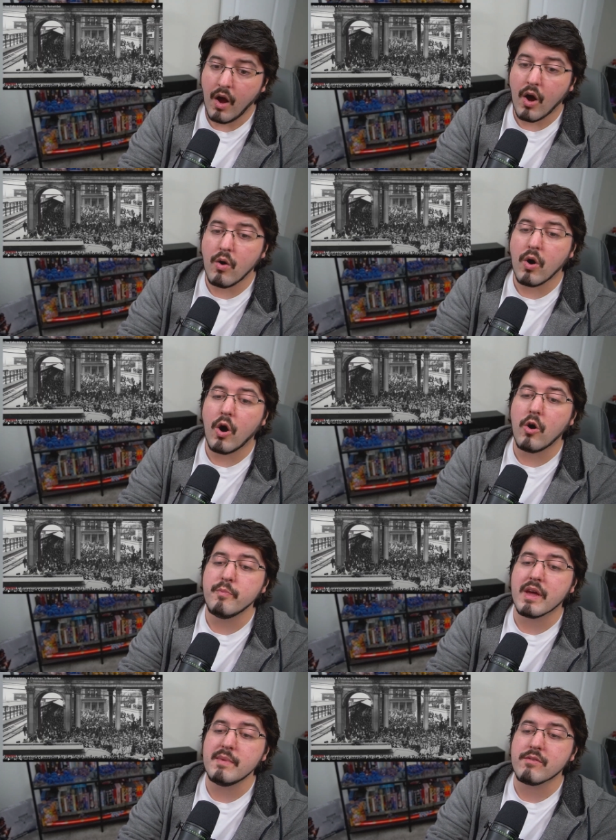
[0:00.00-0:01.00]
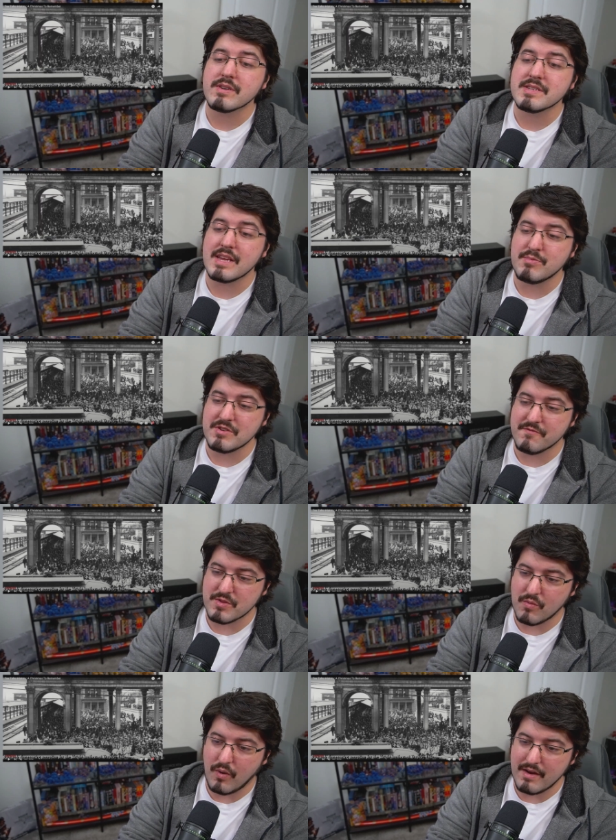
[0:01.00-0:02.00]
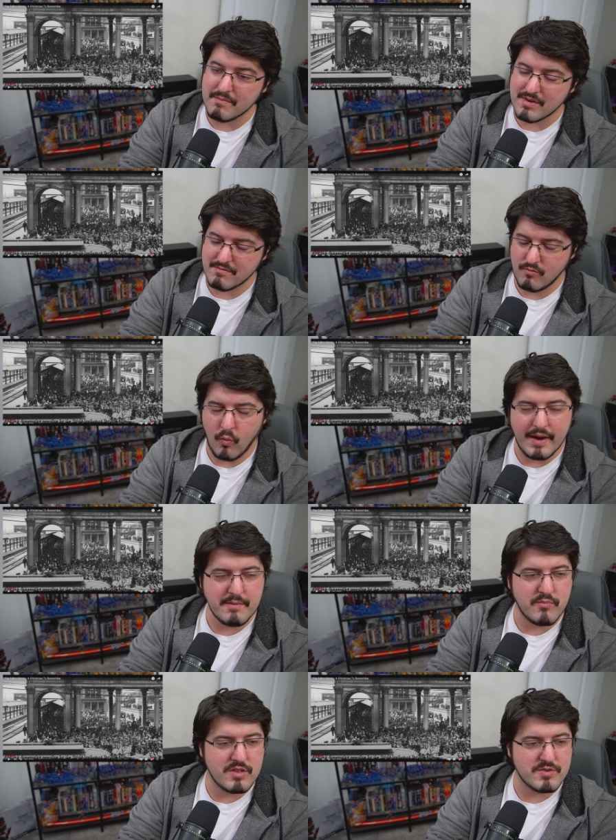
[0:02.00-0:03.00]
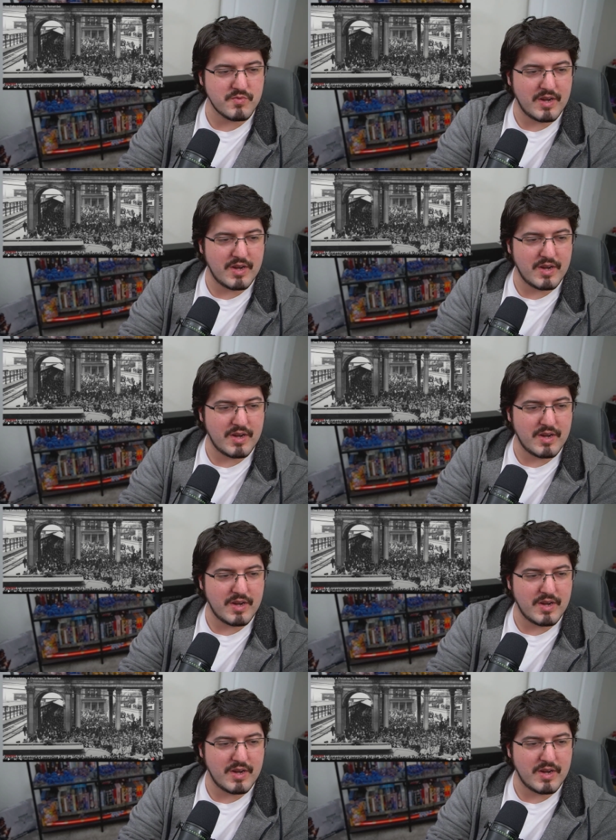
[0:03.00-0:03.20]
Oh, homecoming reception for the White White brothers.